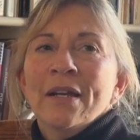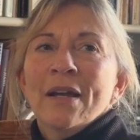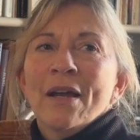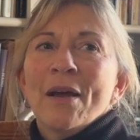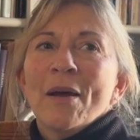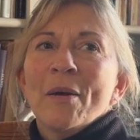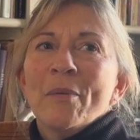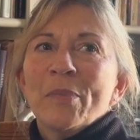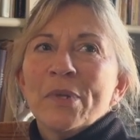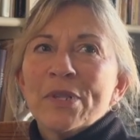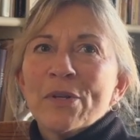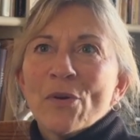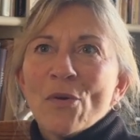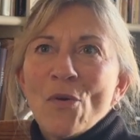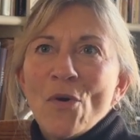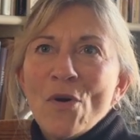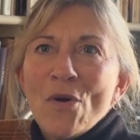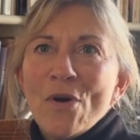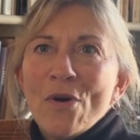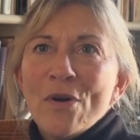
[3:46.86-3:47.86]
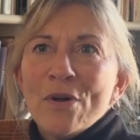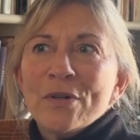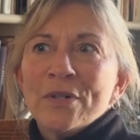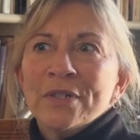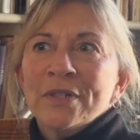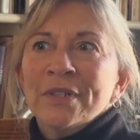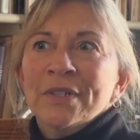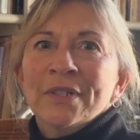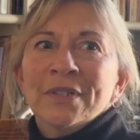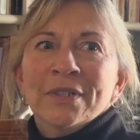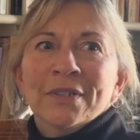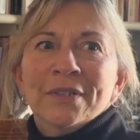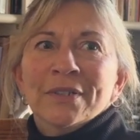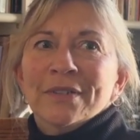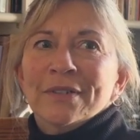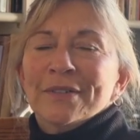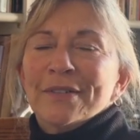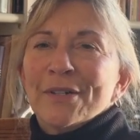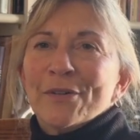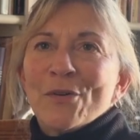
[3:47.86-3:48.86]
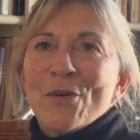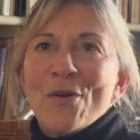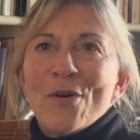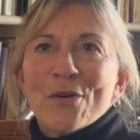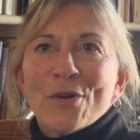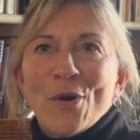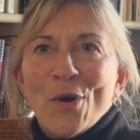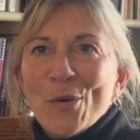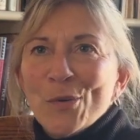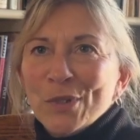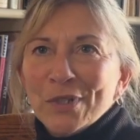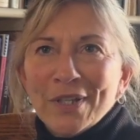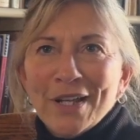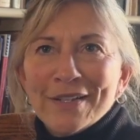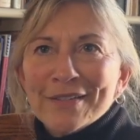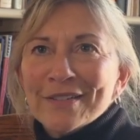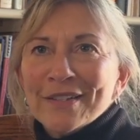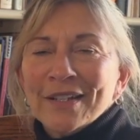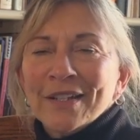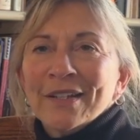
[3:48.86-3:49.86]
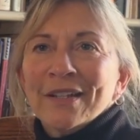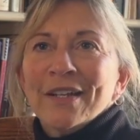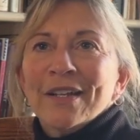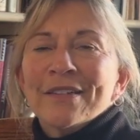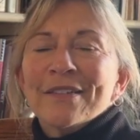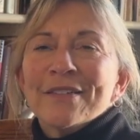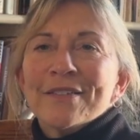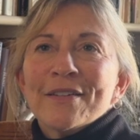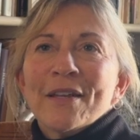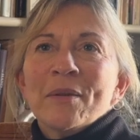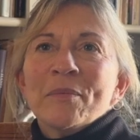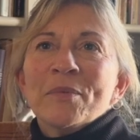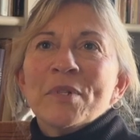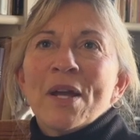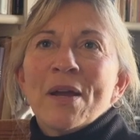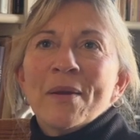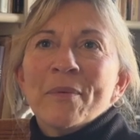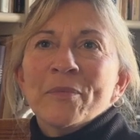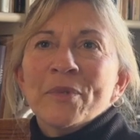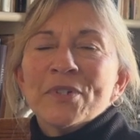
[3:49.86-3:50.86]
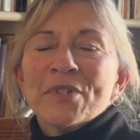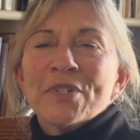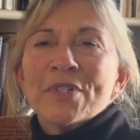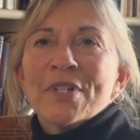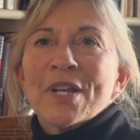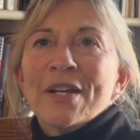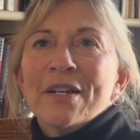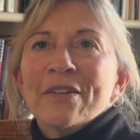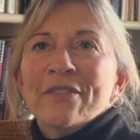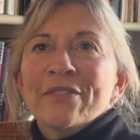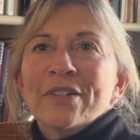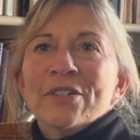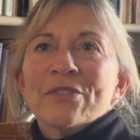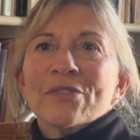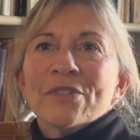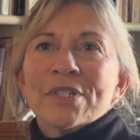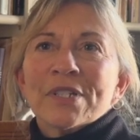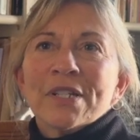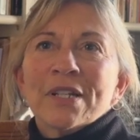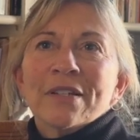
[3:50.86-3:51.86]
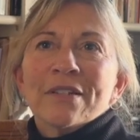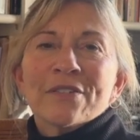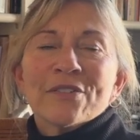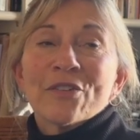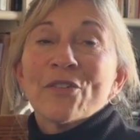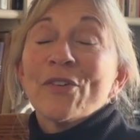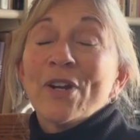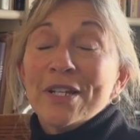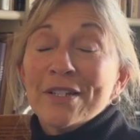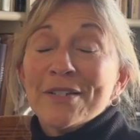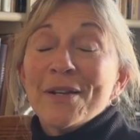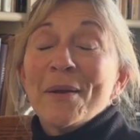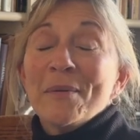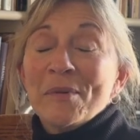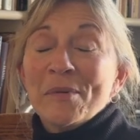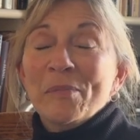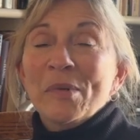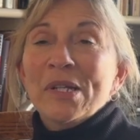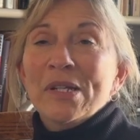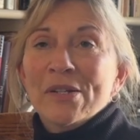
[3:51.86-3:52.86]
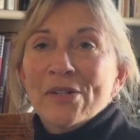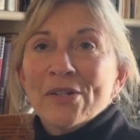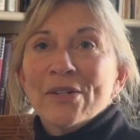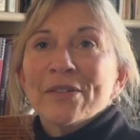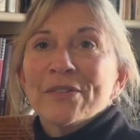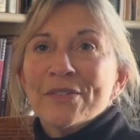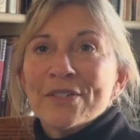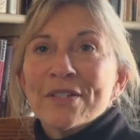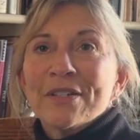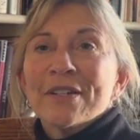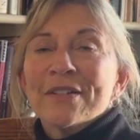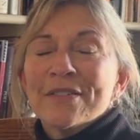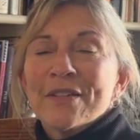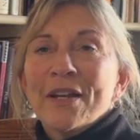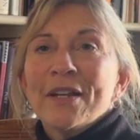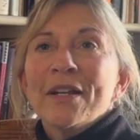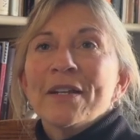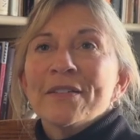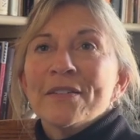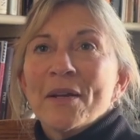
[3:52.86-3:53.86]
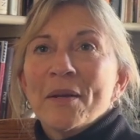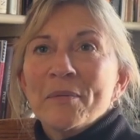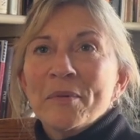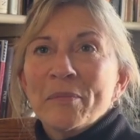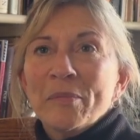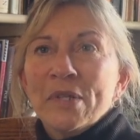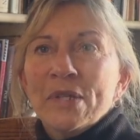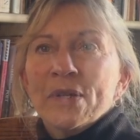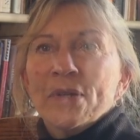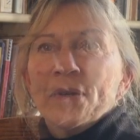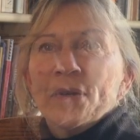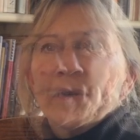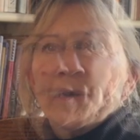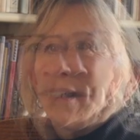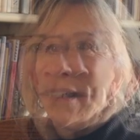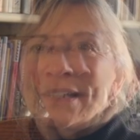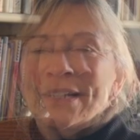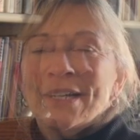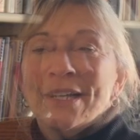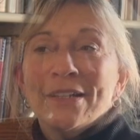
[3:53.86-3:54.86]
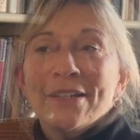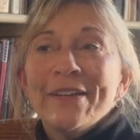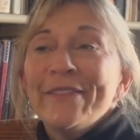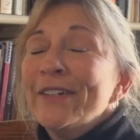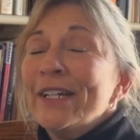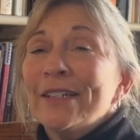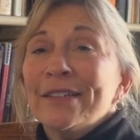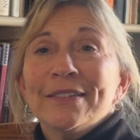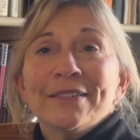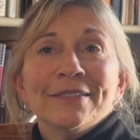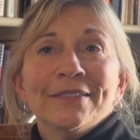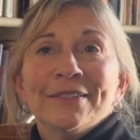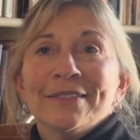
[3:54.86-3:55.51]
But they're all coalescing at the same time, which is kind of interesting. It's a great time to be here. It's an exciting time to be here. I love it.